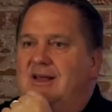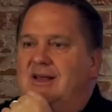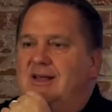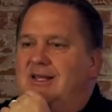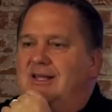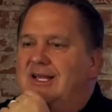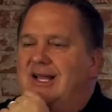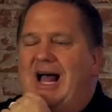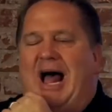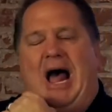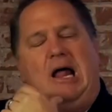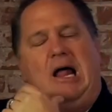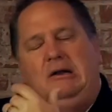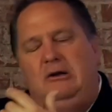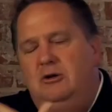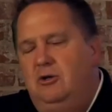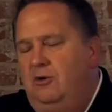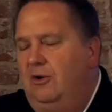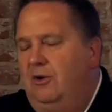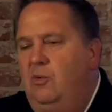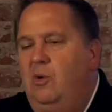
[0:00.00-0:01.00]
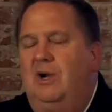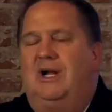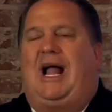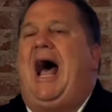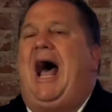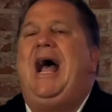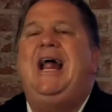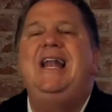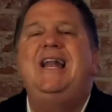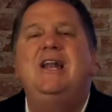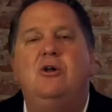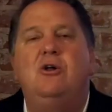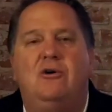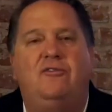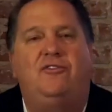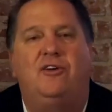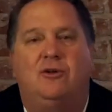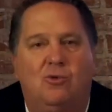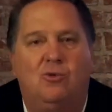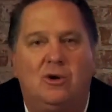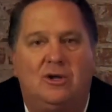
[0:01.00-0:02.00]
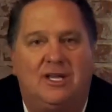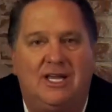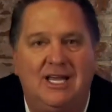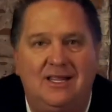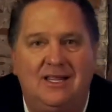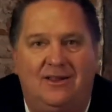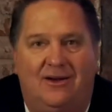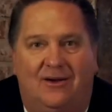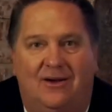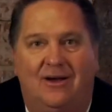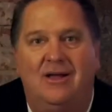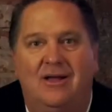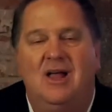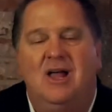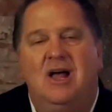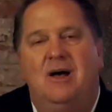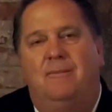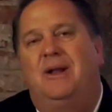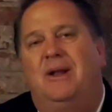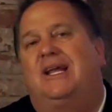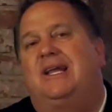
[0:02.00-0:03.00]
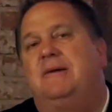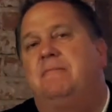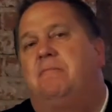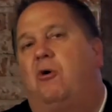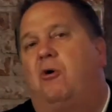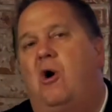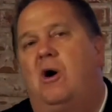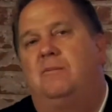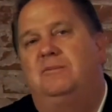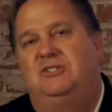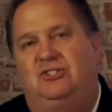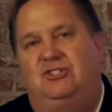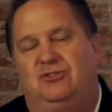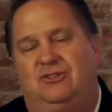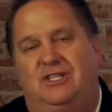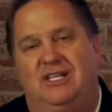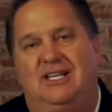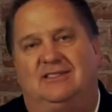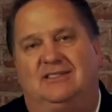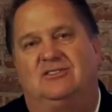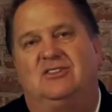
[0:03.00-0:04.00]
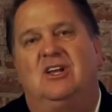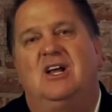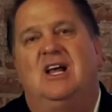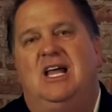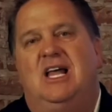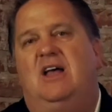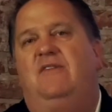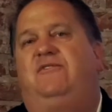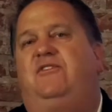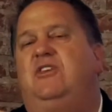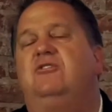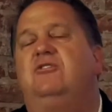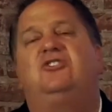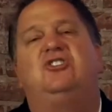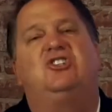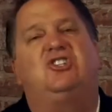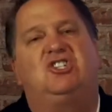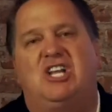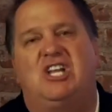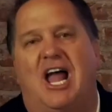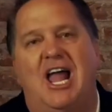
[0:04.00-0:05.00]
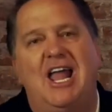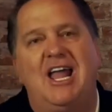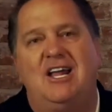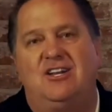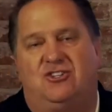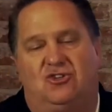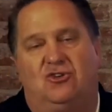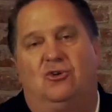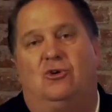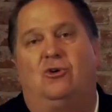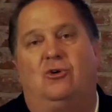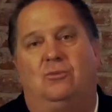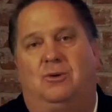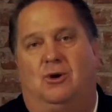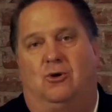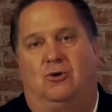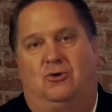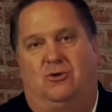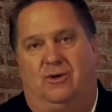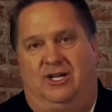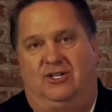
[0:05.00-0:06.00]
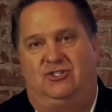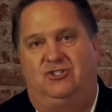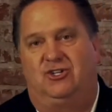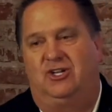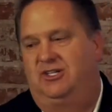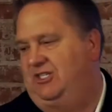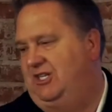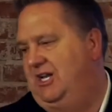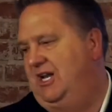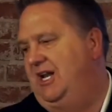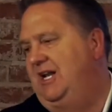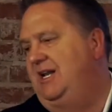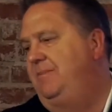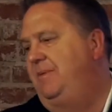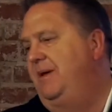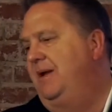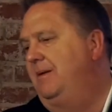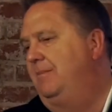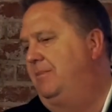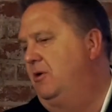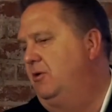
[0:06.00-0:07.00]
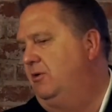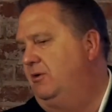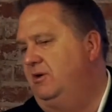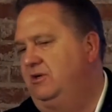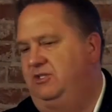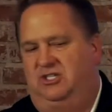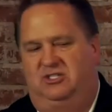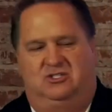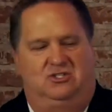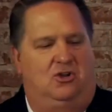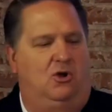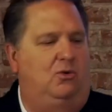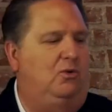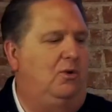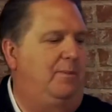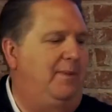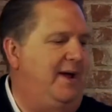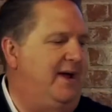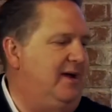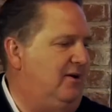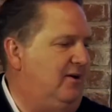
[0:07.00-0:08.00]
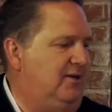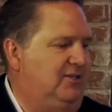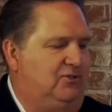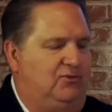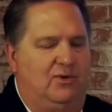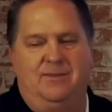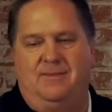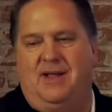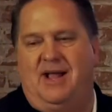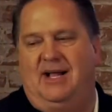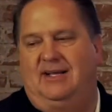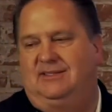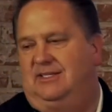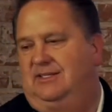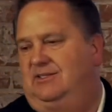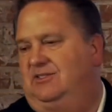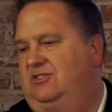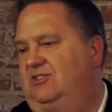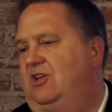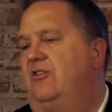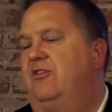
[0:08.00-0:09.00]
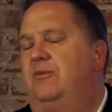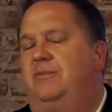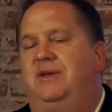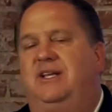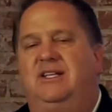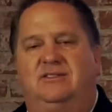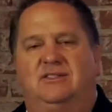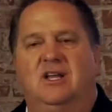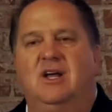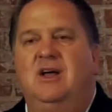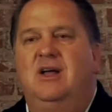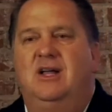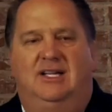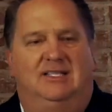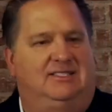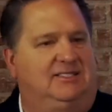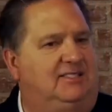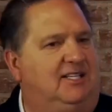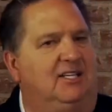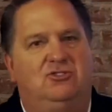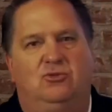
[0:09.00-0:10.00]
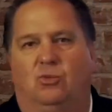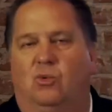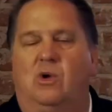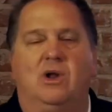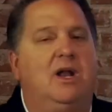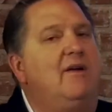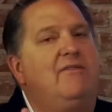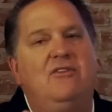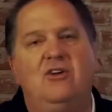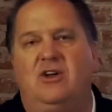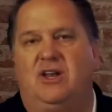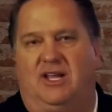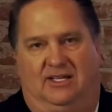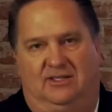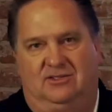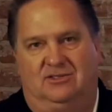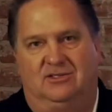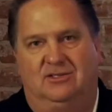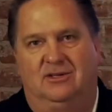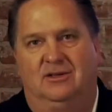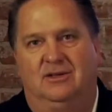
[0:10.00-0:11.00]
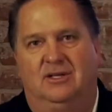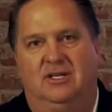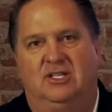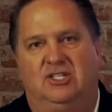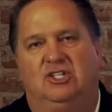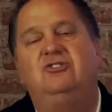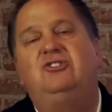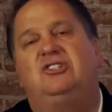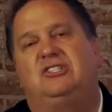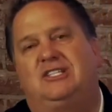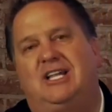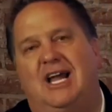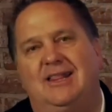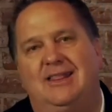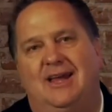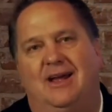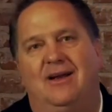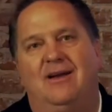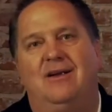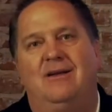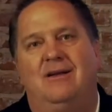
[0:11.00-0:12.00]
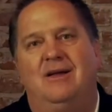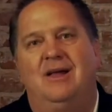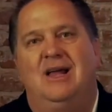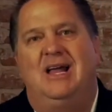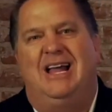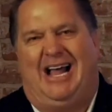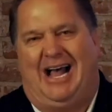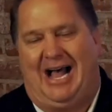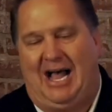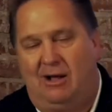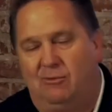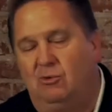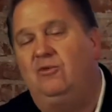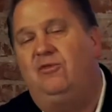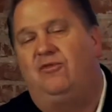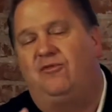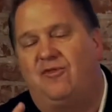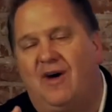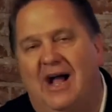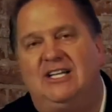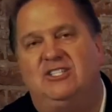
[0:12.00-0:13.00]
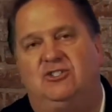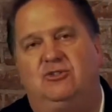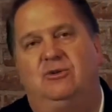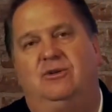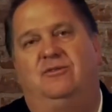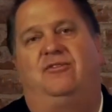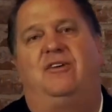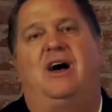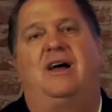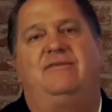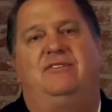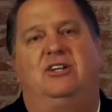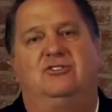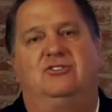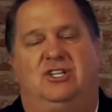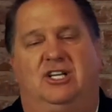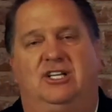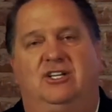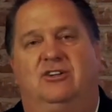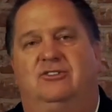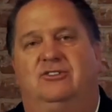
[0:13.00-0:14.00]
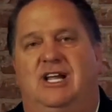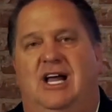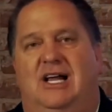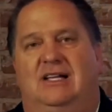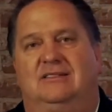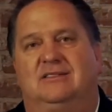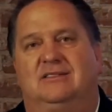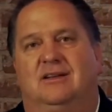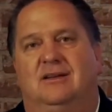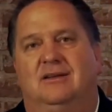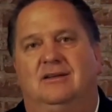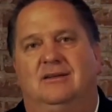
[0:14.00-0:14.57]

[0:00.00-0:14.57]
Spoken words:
You think, I don't know how to work. I didn't know if it'd work either. But I can promise you this. If you stay at your old brokerage, it's an independent brokerage, it's Coldwell Banker, it's Remax, it's Sotheby's, it's Central, whatever it is, you stay there, I will find you in 5 years at your desk.